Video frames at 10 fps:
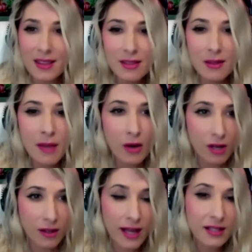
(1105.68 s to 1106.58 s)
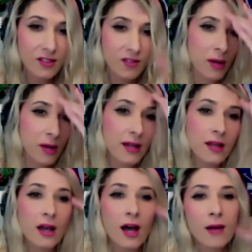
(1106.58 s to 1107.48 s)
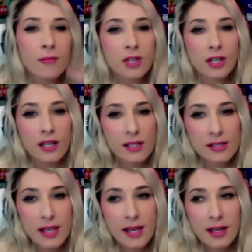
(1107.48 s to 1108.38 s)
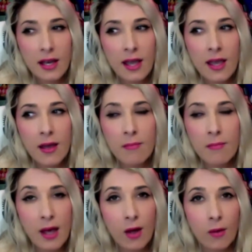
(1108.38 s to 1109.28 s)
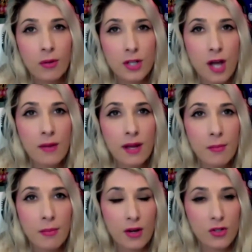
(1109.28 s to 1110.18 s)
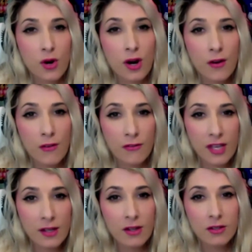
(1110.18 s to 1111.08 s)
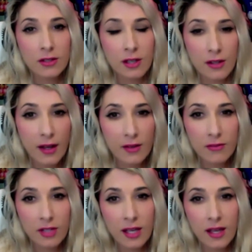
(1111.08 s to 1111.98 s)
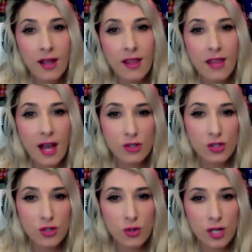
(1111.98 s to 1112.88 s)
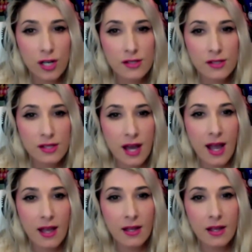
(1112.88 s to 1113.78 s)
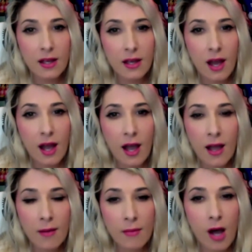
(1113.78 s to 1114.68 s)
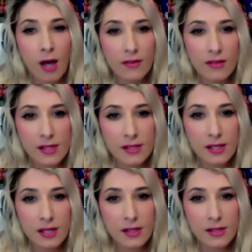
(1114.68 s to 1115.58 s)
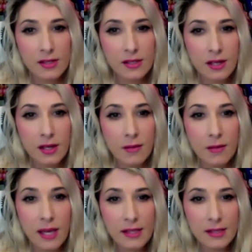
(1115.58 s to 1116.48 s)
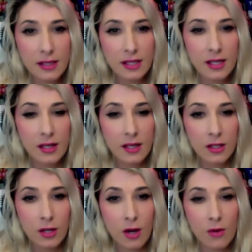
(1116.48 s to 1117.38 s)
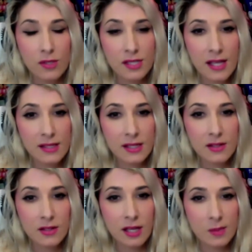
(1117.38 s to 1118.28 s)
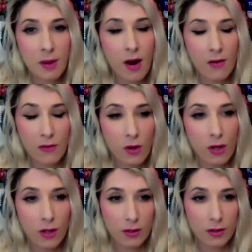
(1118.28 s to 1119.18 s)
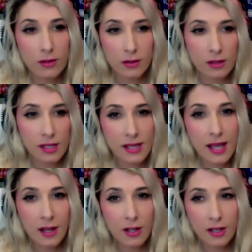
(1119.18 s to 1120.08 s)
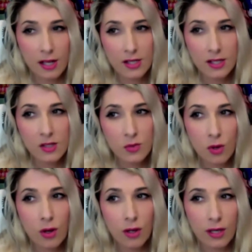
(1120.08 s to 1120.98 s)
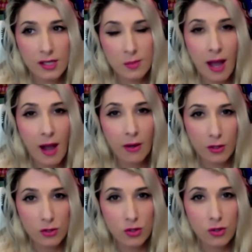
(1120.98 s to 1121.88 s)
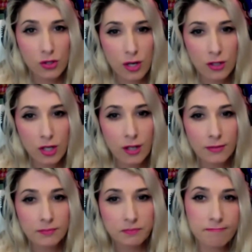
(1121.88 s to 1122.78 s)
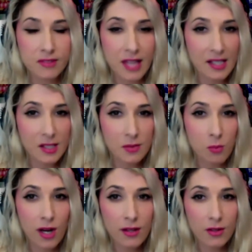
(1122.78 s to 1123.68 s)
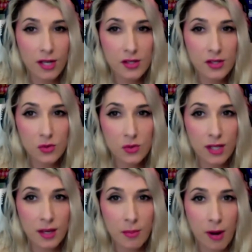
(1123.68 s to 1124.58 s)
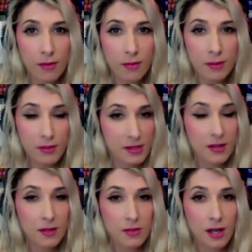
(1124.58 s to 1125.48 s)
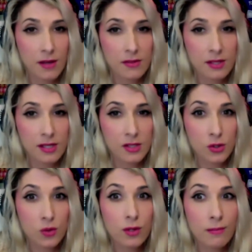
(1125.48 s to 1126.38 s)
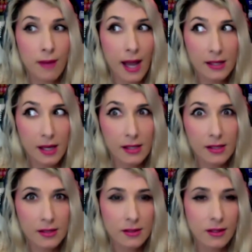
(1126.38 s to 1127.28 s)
the male collective, but there is like a male predominant predatorial field collectively that ensures that all of this is basically, you know, stays in its powerful, it's anchored in its role and its power control structure. That's one of the reasons why they probably present themselves, is to remind us,